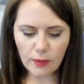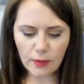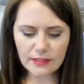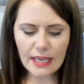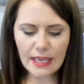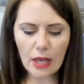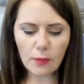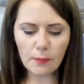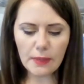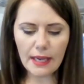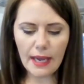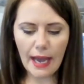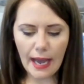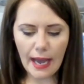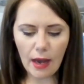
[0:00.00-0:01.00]
Tell me
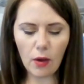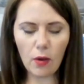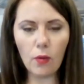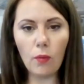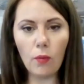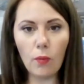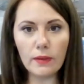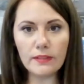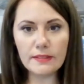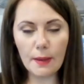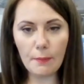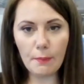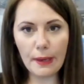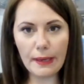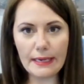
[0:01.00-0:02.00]
how
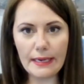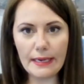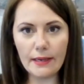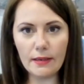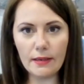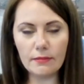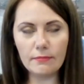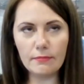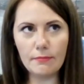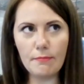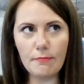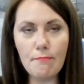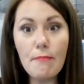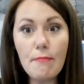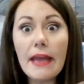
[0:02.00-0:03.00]
somebody
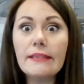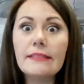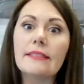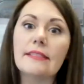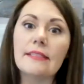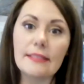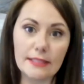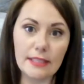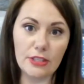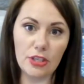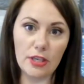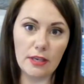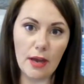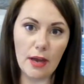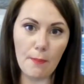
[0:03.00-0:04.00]
makes the
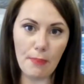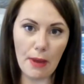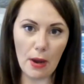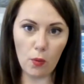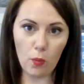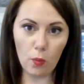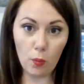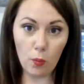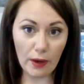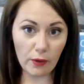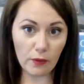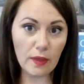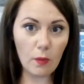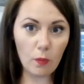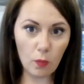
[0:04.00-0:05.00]
decision about where
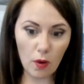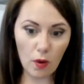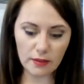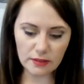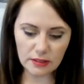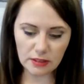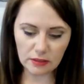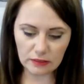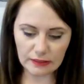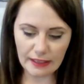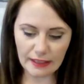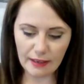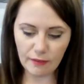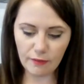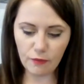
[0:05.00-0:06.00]
they want to
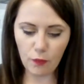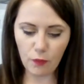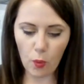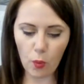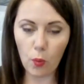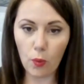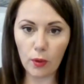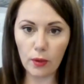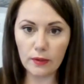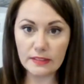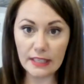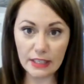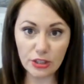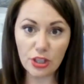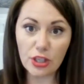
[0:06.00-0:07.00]
live, or
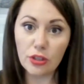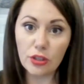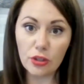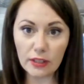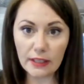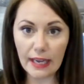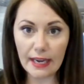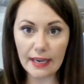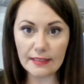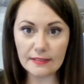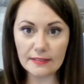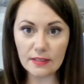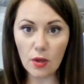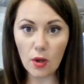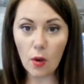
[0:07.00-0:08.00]
Stasia, in your
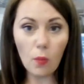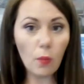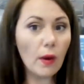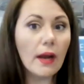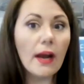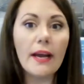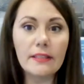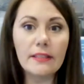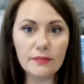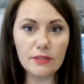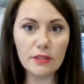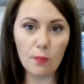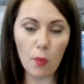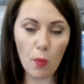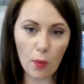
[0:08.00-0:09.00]
case, what kinds of
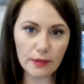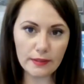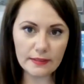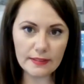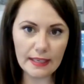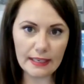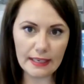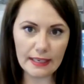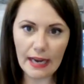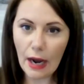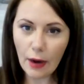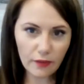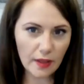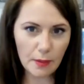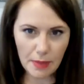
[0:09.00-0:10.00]
supports they need. How
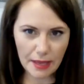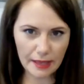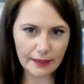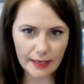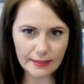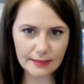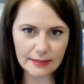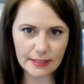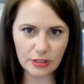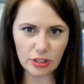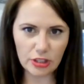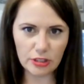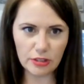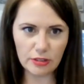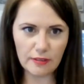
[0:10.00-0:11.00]
do they make that
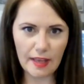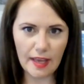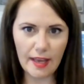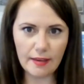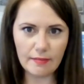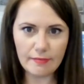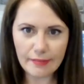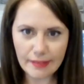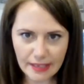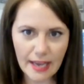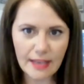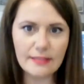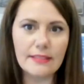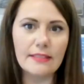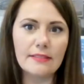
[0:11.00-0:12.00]
decision that
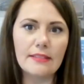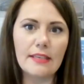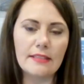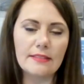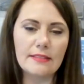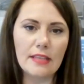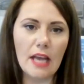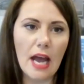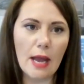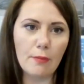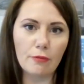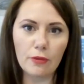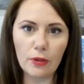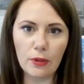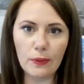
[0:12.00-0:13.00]
yes, it's time
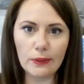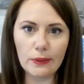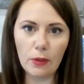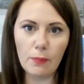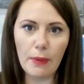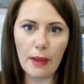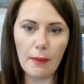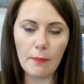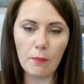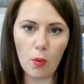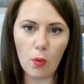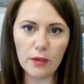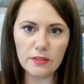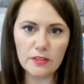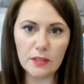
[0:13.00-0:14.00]
for a little bit
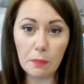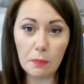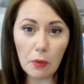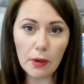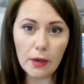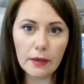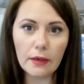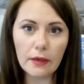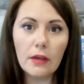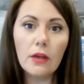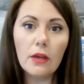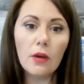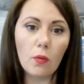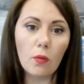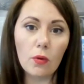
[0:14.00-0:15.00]
more support,
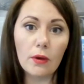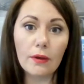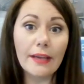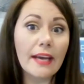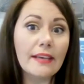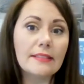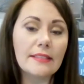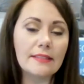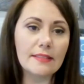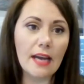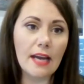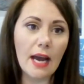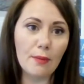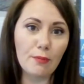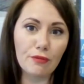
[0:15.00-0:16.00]
or yes, it's
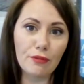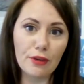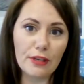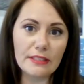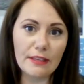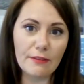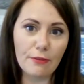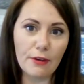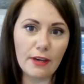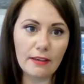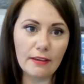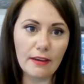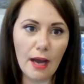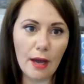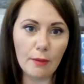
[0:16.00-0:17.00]
time for a different
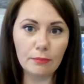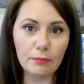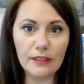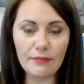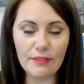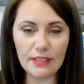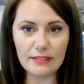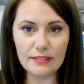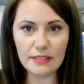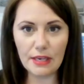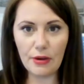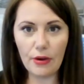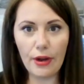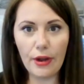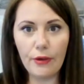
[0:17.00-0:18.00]
living
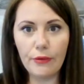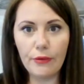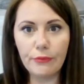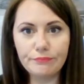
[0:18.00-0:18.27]
scenario?